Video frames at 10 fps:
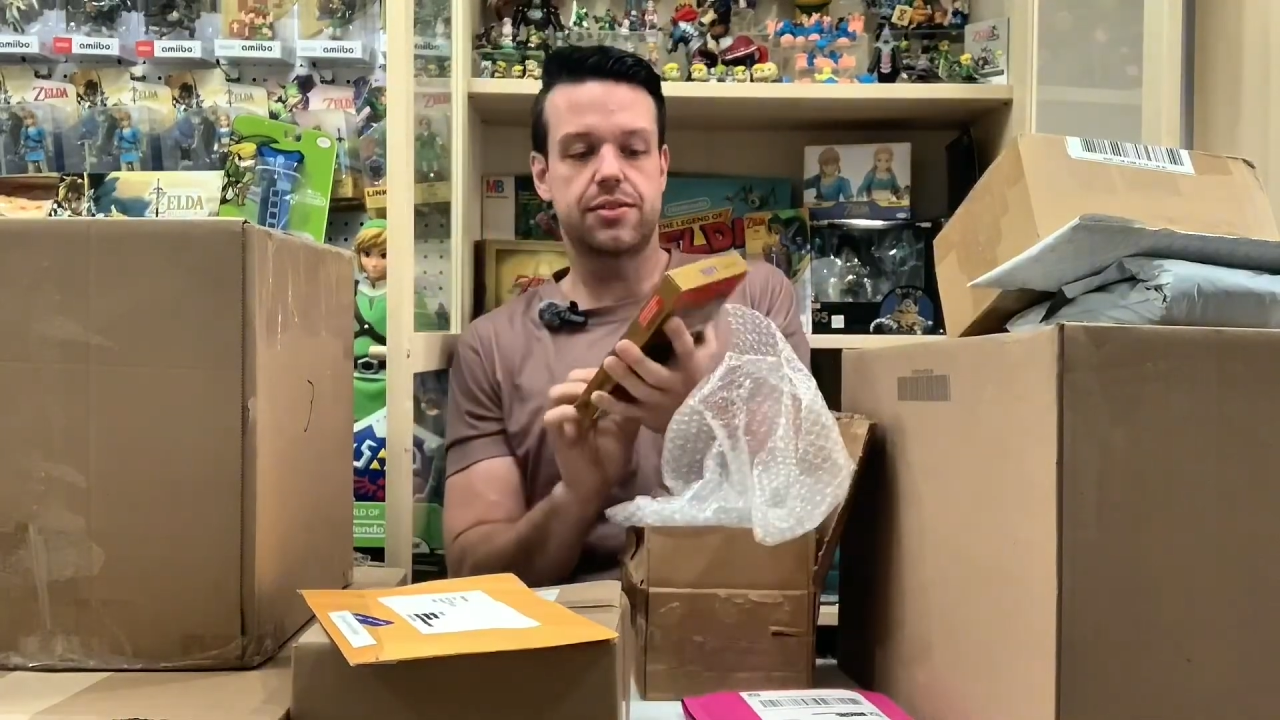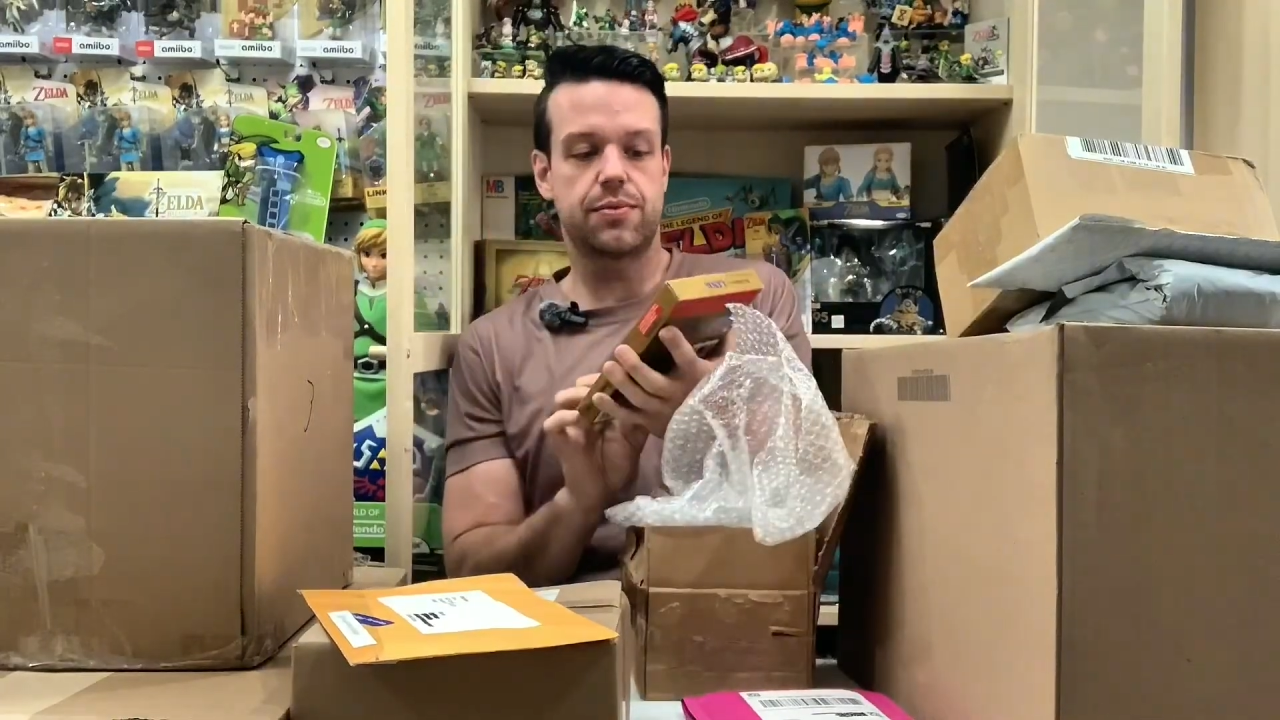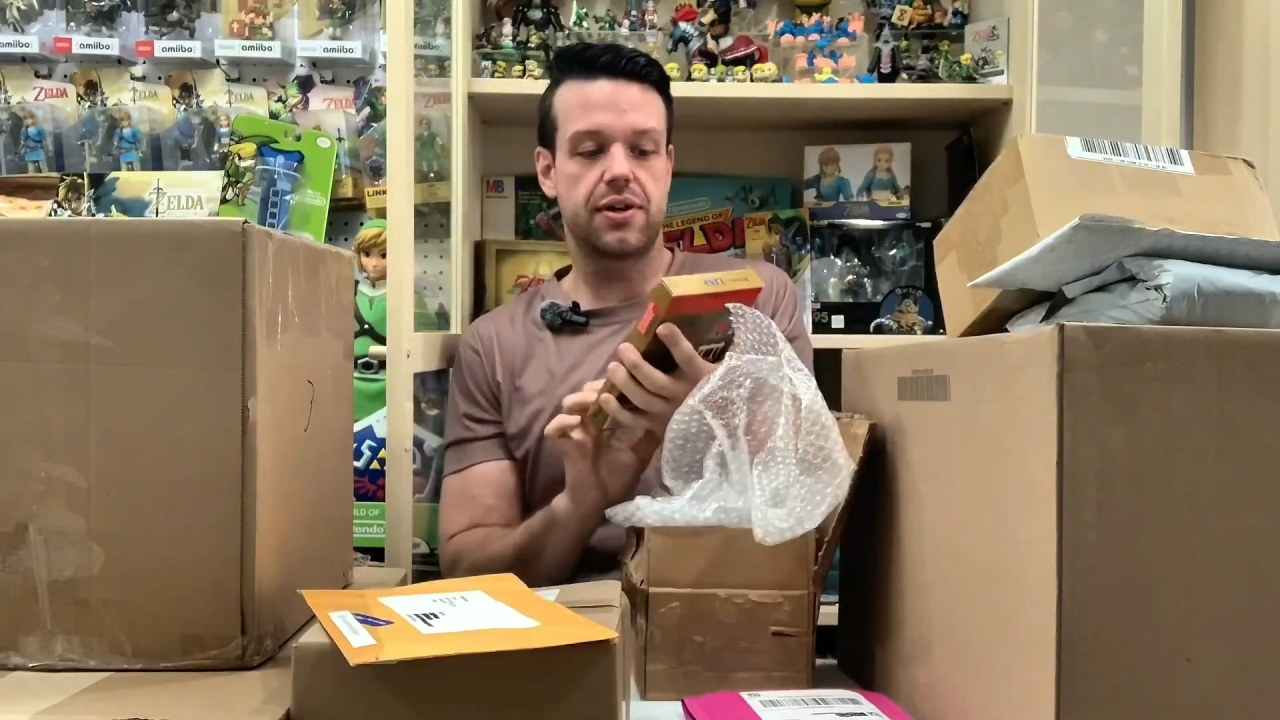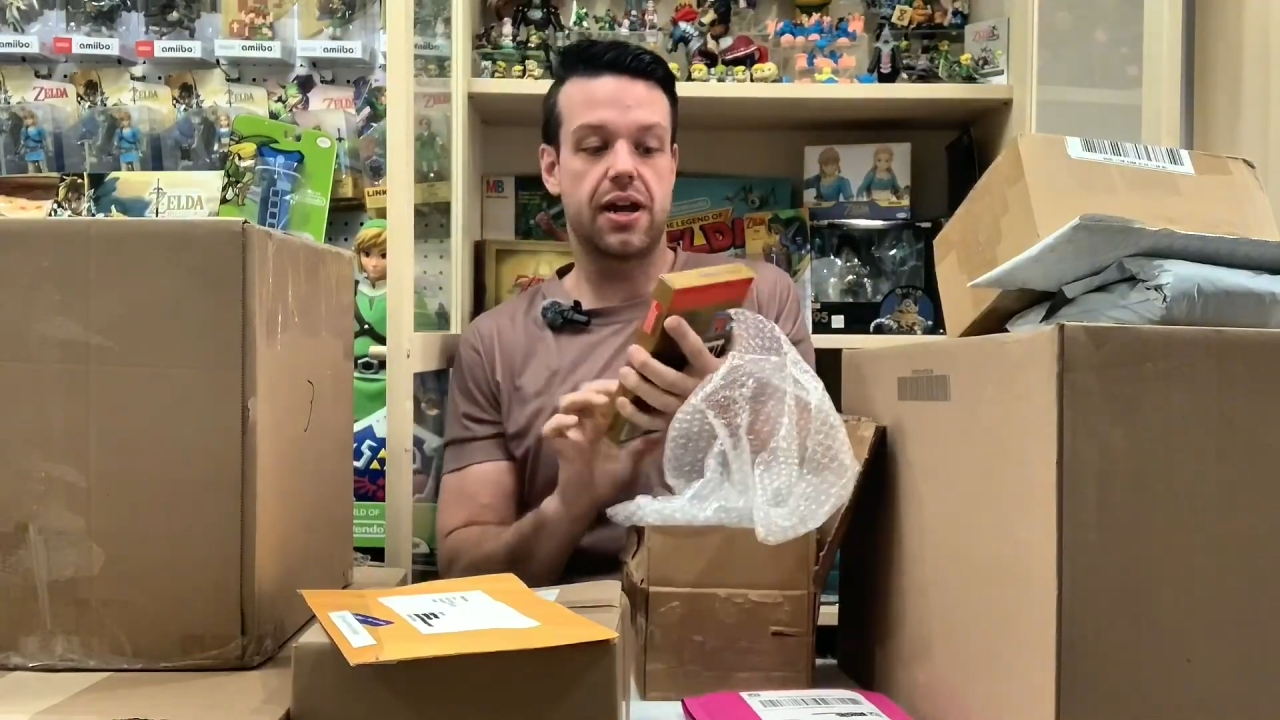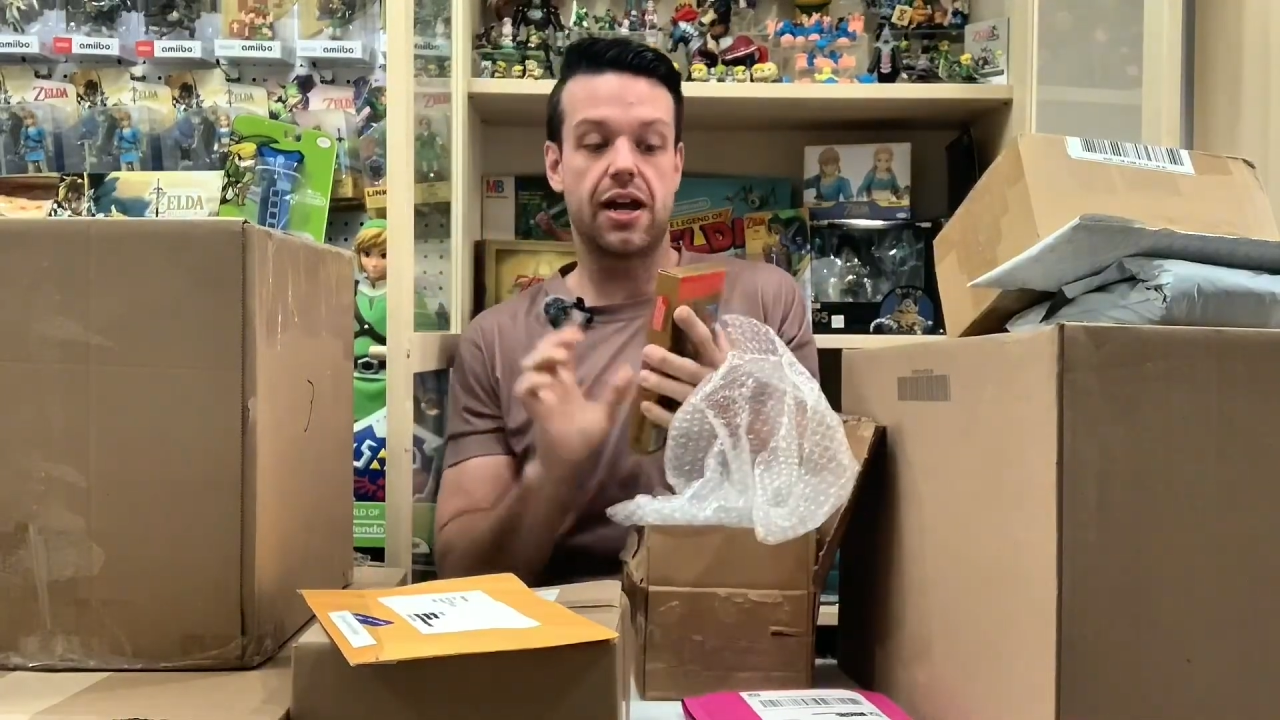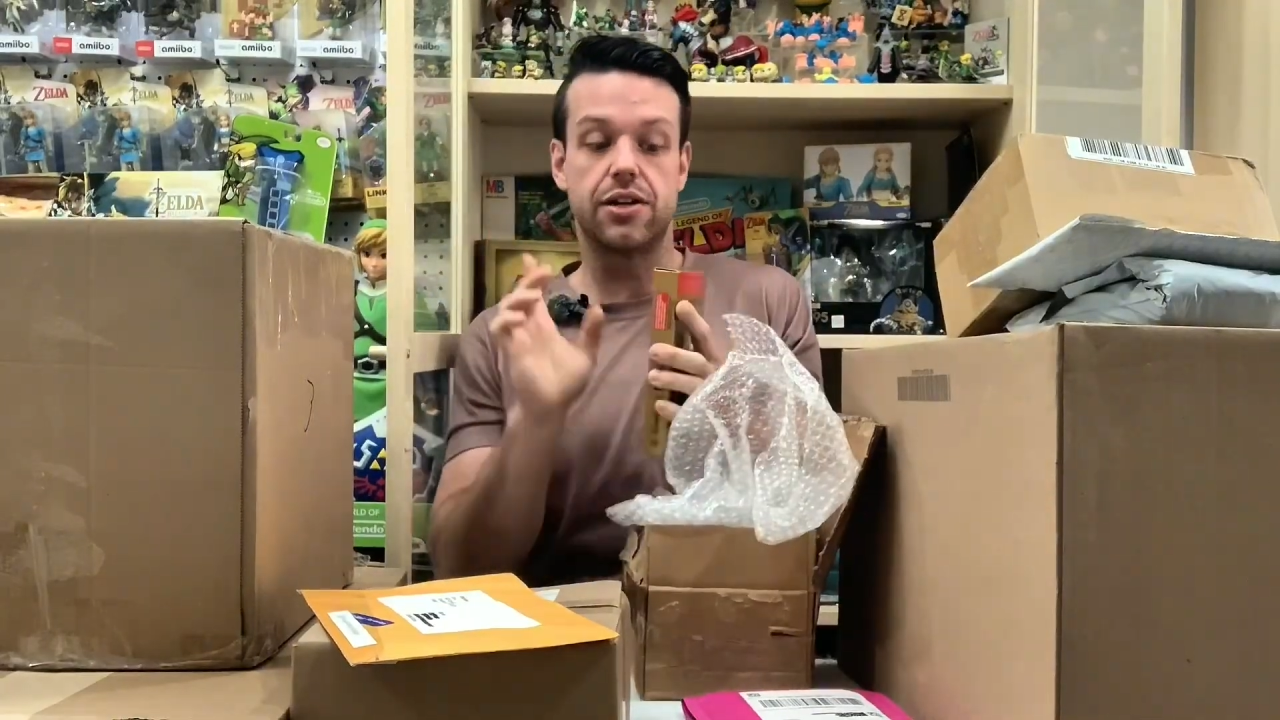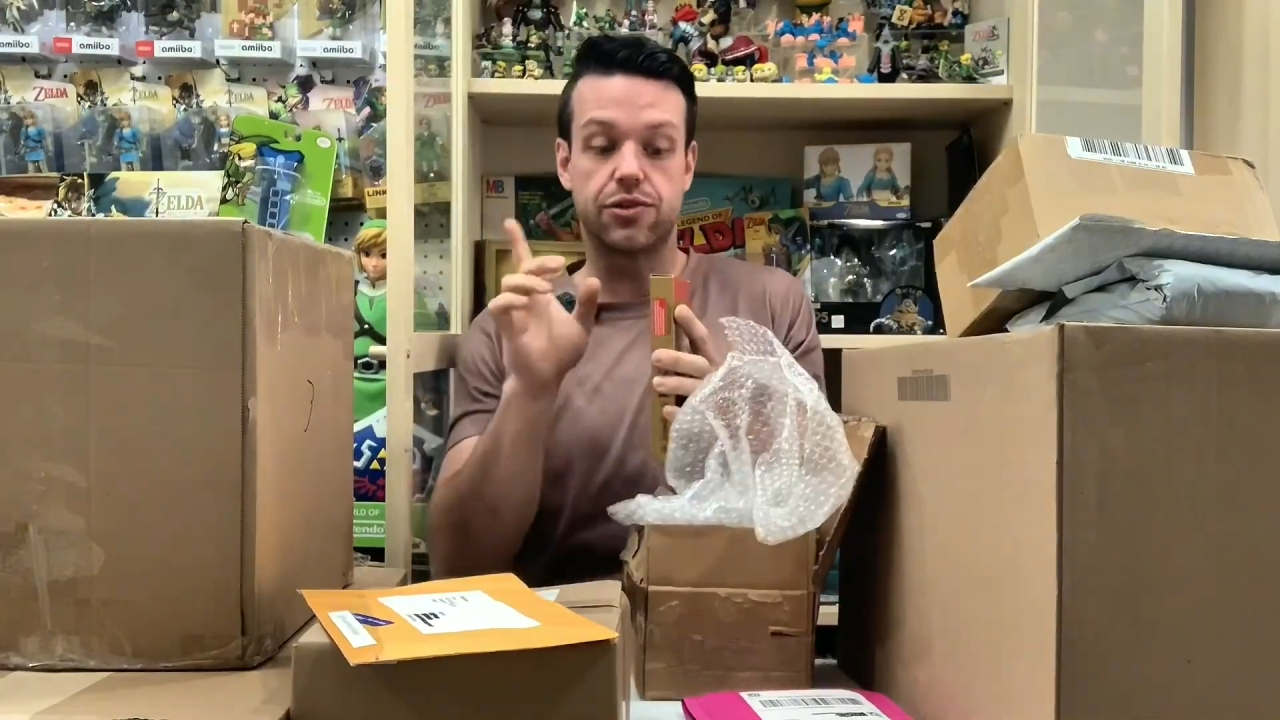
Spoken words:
one I